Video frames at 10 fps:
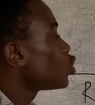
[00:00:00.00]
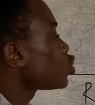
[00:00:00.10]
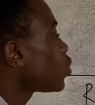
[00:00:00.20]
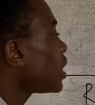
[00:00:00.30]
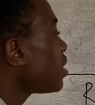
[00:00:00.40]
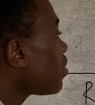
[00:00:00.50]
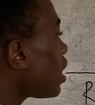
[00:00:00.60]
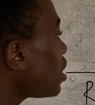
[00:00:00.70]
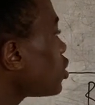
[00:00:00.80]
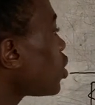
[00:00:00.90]
So
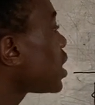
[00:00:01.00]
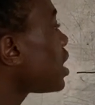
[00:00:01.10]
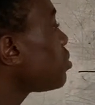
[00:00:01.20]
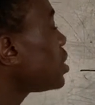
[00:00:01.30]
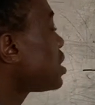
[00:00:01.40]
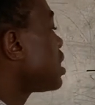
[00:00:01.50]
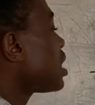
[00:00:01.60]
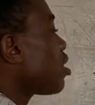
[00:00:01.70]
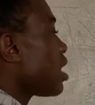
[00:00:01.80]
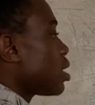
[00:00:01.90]
whenever your claim is a
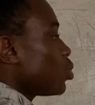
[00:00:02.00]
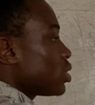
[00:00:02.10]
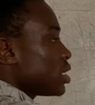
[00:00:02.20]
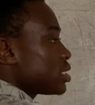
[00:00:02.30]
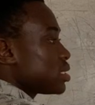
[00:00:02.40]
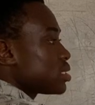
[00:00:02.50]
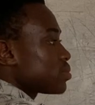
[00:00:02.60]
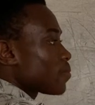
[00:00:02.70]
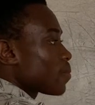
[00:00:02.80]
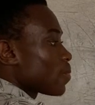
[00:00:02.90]
null hypothesis
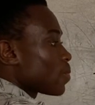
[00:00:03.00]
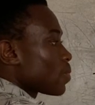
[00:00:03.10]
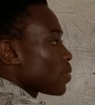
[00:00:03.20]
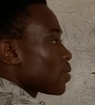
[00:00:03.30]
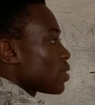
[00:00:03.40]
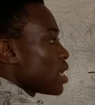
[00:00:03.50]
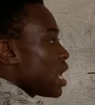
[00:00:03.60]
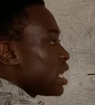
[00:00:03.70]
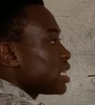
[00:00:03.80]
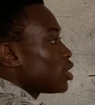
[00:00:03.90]

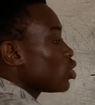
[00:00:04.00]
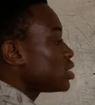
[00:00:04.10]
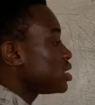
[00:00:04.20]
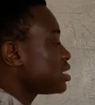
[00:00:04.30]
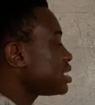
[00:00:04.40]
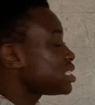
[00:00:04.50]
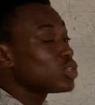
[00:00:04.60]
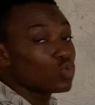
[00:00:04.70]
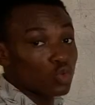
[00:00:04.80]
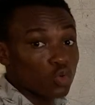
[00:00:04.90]
and then your decision
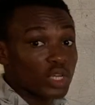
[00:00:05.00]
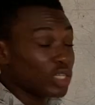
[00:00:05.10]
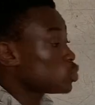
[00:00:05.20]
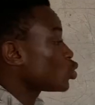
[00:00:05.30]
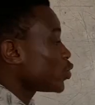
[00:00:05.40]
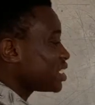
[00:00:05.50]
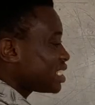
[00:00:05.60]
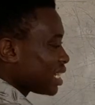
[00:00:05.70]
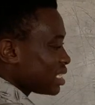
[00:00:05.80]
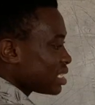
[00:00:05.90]
rule is to
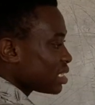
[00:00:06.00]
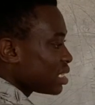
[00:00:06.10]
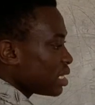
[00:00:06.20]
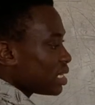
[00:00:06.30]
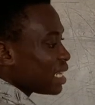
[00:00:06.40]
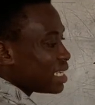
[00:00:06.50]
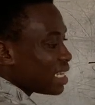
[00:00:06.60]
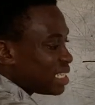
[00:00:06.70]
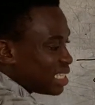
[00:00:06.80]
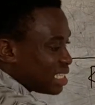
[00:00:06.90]
reject, then the
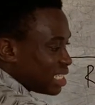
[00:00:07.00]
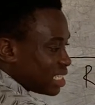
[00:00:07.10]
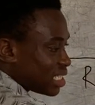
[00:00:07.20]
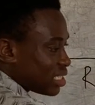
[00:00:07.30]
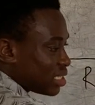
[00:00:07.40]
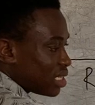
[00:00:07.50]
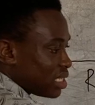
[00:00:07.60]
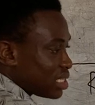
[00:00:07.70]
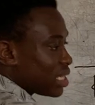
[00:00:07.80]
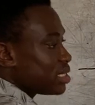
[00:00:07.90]
decision
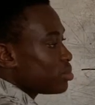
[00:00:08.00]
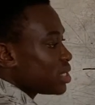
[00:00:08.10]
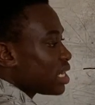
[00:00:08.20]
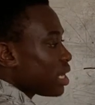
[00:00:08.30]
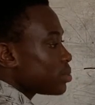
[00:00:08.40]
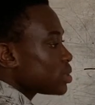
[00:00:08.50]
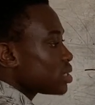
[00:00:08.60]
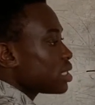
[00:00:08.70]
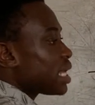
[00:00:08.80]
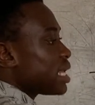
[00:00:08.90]
instead becomes
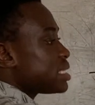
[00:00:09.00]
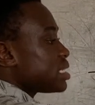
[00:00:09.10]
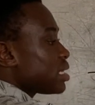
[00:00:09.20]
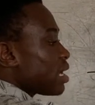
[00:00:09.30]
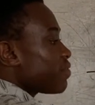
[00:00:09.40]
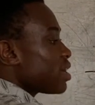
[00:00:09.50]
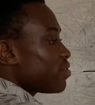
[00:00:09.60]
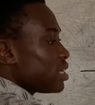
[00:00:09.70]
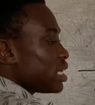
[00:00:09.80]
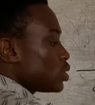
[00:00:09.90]
there is enough
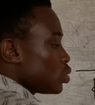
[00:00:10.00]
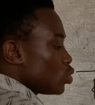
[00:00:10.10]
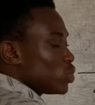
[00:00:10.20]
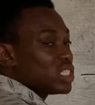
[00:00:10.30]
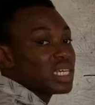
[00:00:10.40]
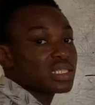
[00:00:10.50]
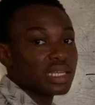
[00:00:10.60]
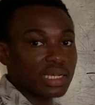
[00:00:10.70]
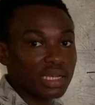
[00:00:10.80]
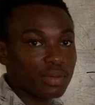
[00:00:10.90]
evidence to reject the
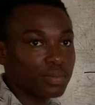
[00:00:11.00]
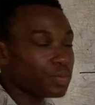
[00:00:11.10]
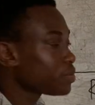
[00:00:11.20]
claim.